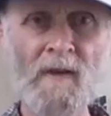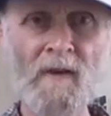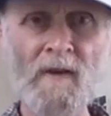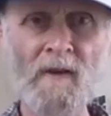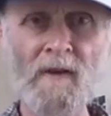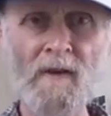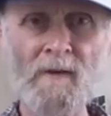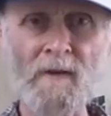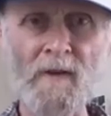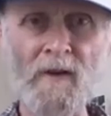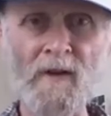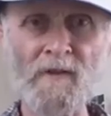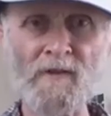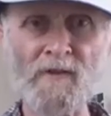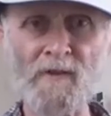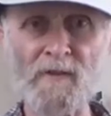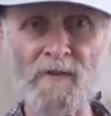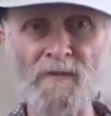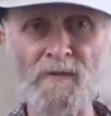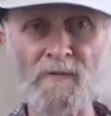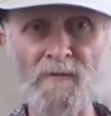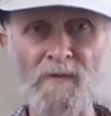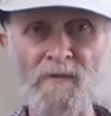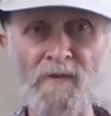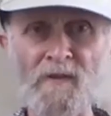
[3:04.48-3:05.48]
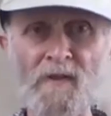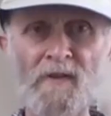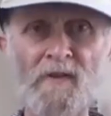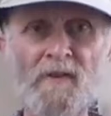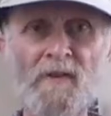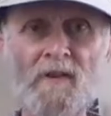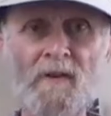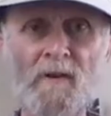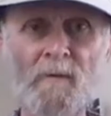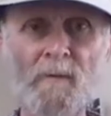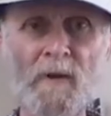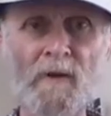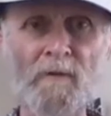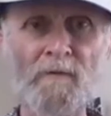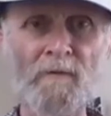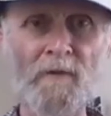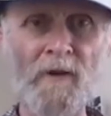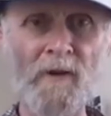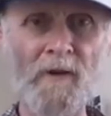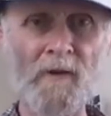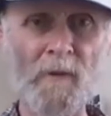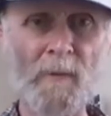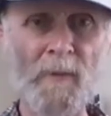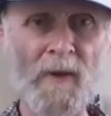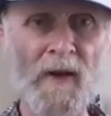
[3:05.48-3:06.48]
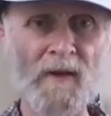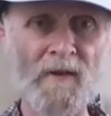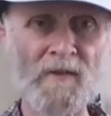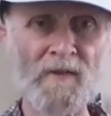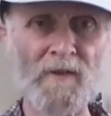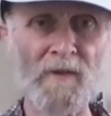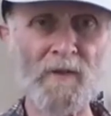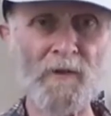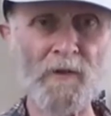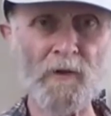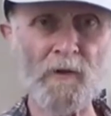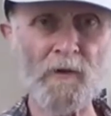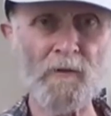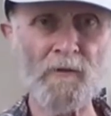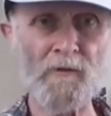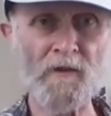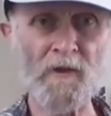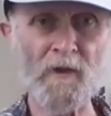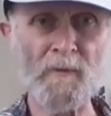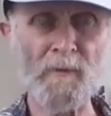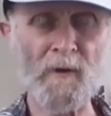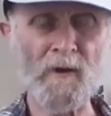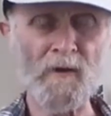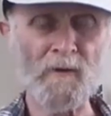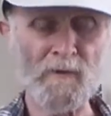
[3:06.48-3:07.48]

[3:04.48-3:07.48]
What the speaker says: Okay, just sitting a little bit further back so you can see my